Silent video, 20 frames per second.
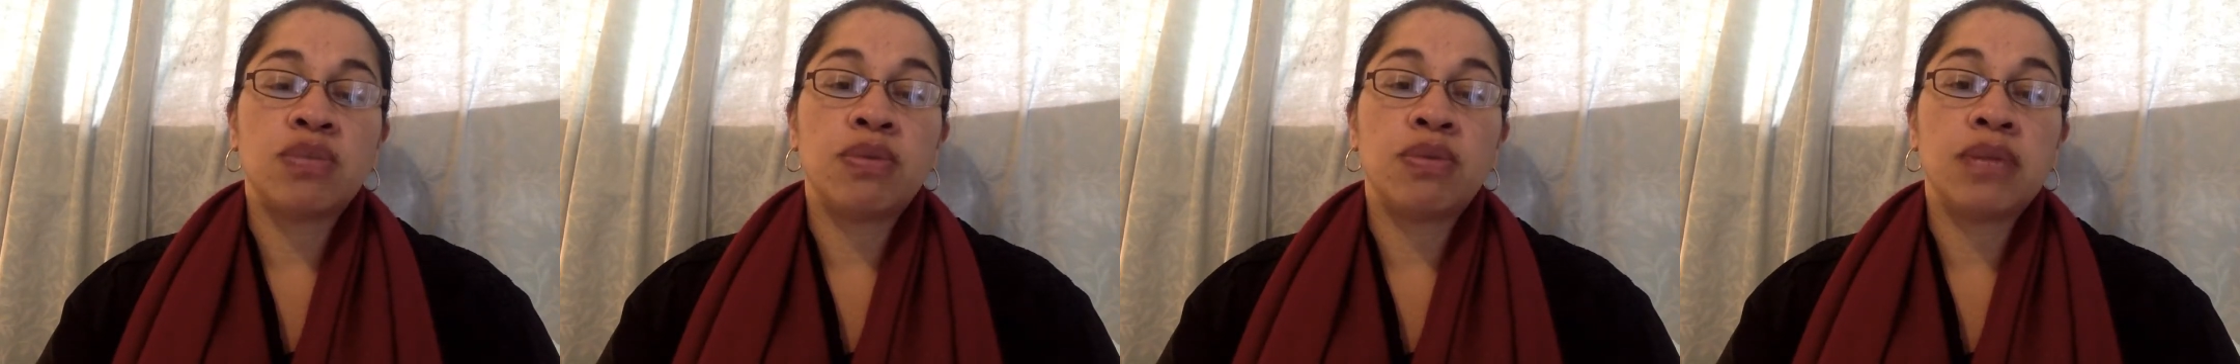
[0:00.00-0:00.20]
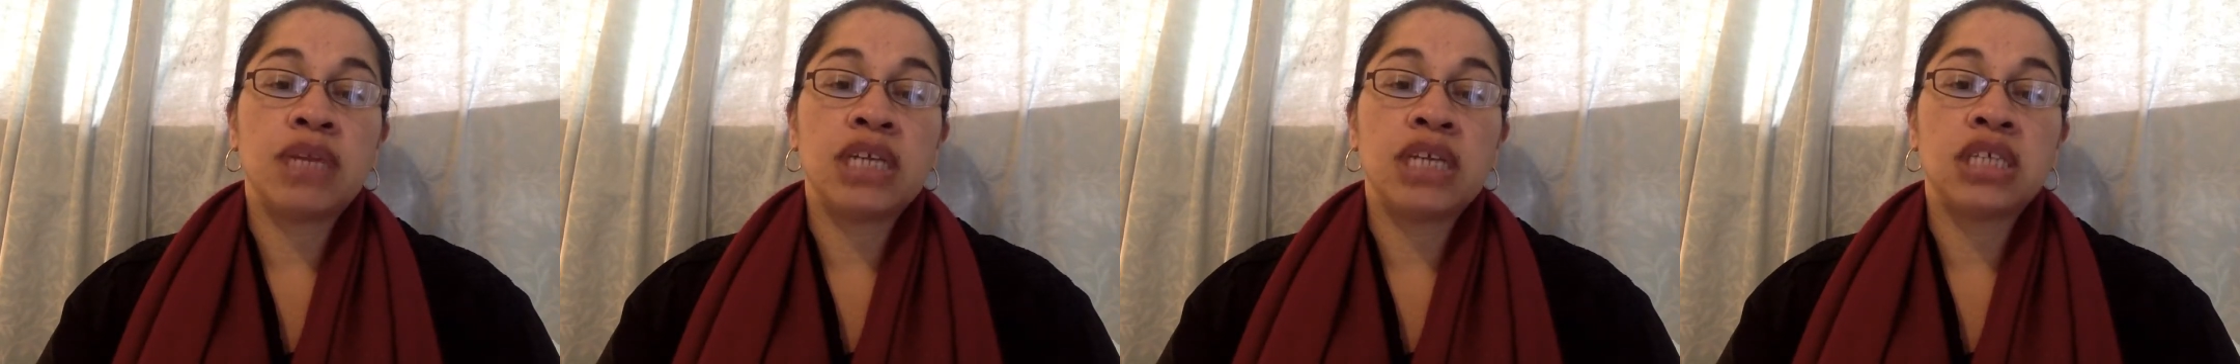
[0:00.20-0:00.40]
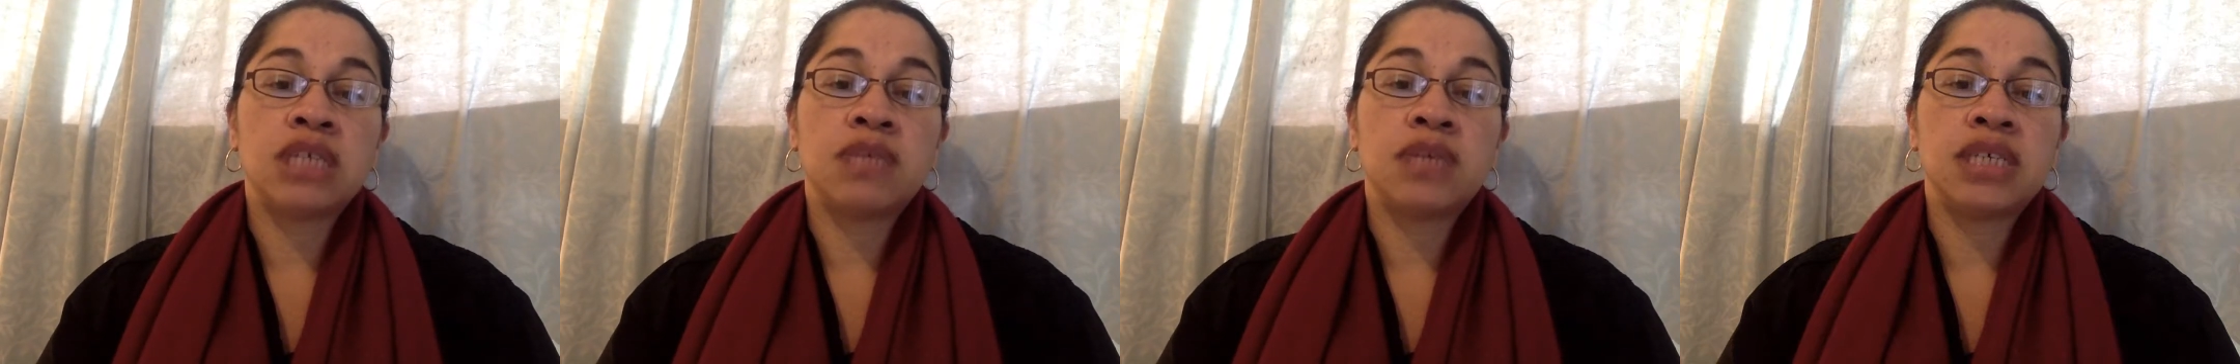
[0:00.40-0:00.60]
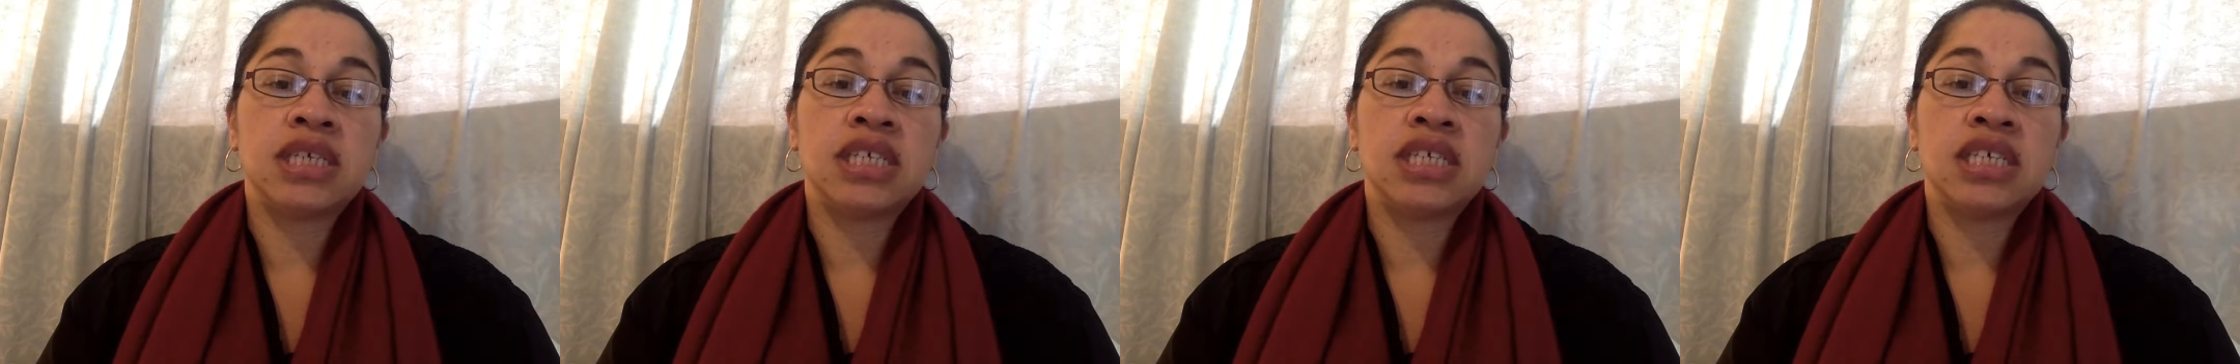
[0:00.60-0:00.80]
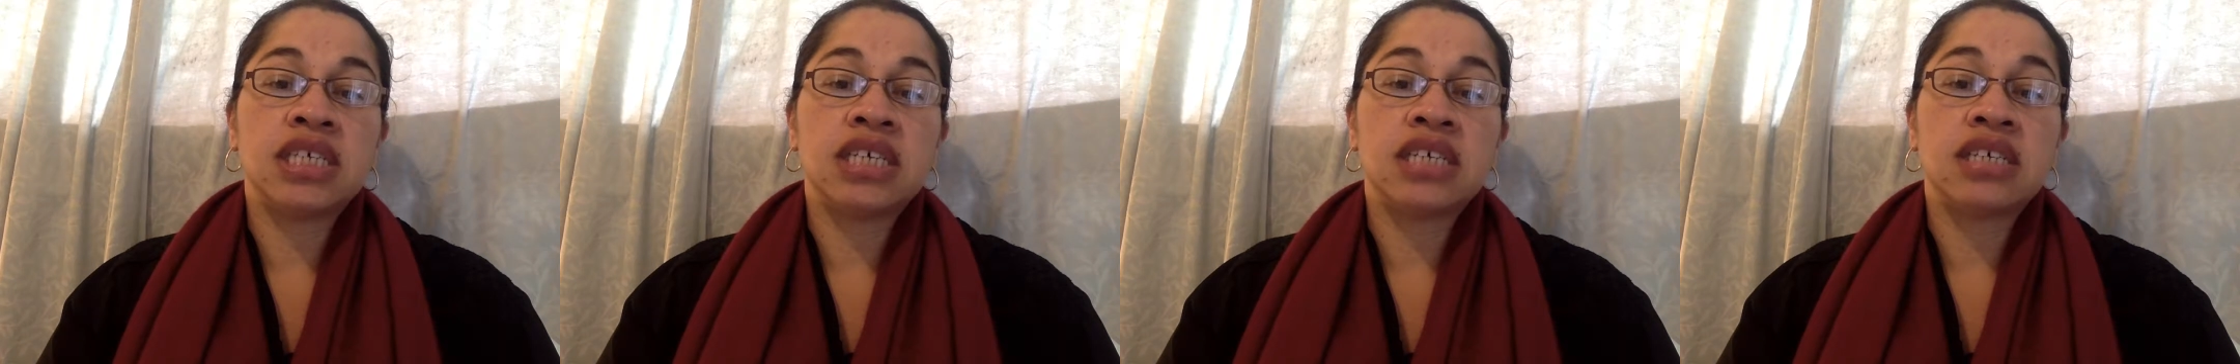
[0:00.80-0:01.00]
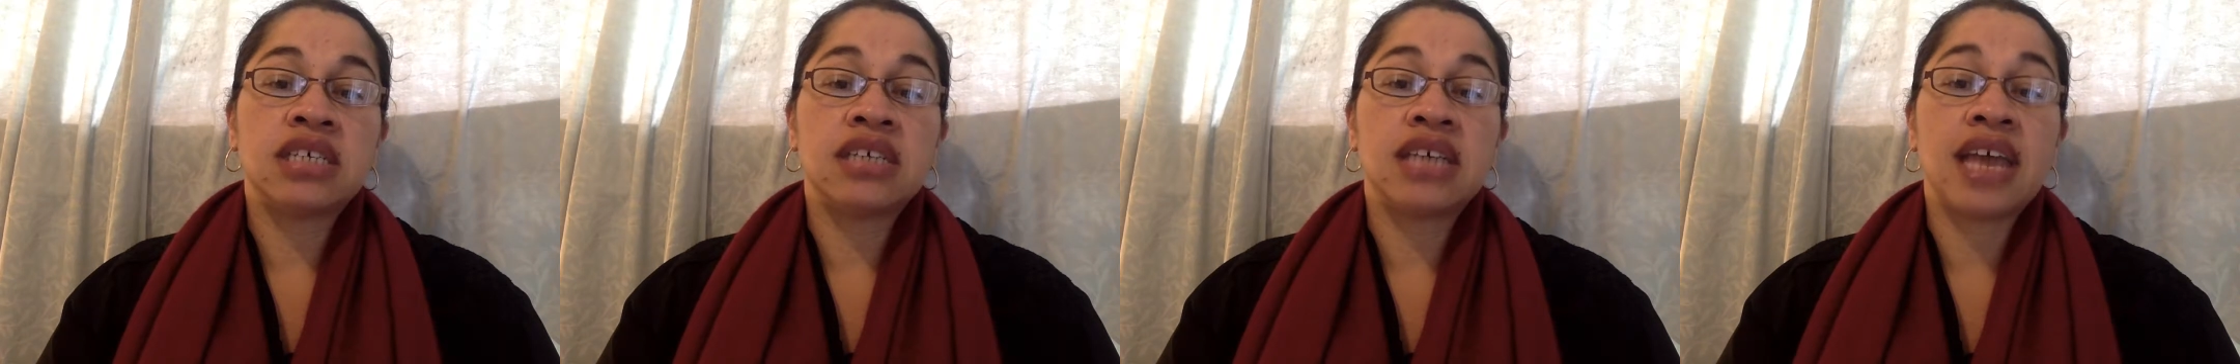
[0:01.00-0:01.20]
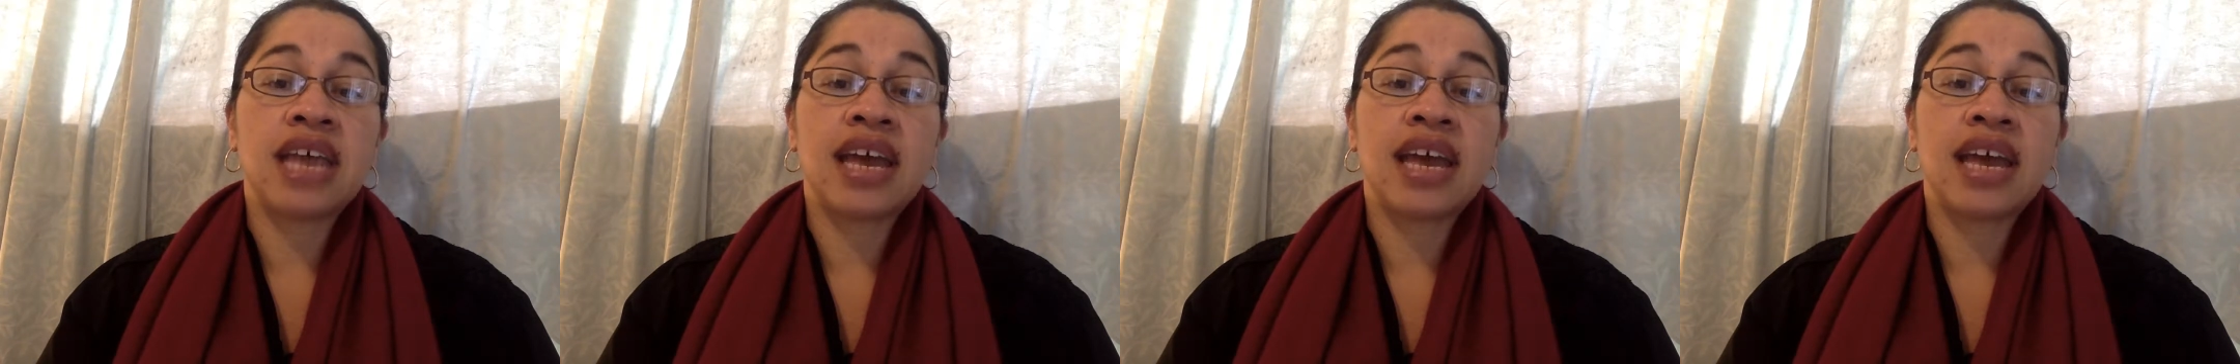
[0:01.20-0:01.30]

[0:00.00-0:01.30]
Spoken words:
per million species years is